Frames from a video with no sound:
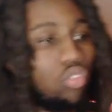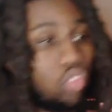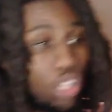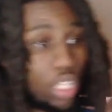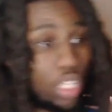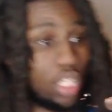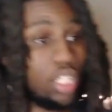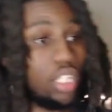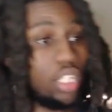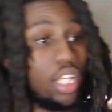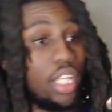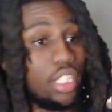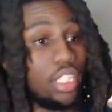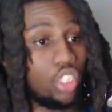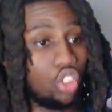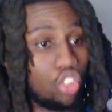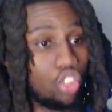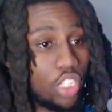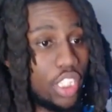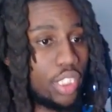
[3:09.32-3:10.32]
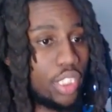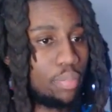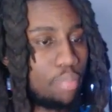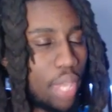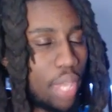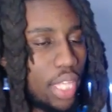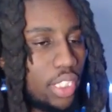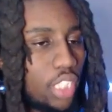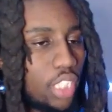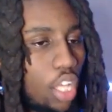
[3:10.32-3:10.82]
Increase
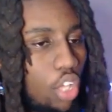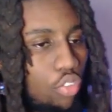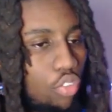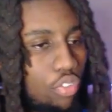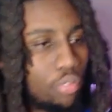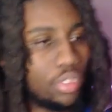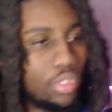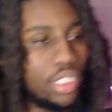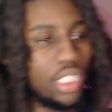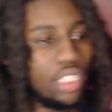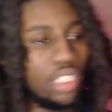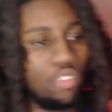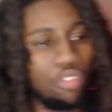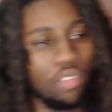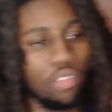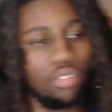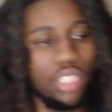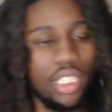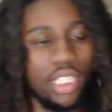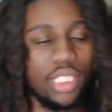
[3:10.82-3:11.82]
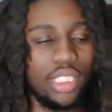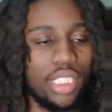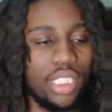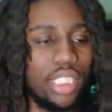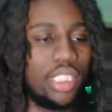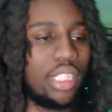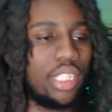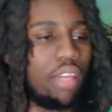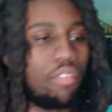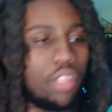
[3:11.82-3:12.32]
base health from 650 to
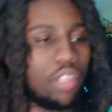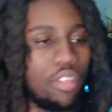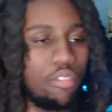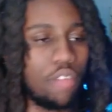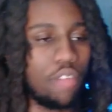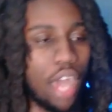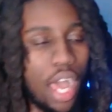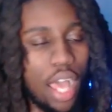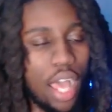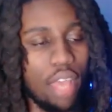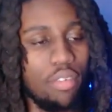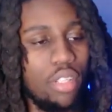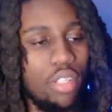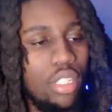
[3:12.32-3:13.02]
675.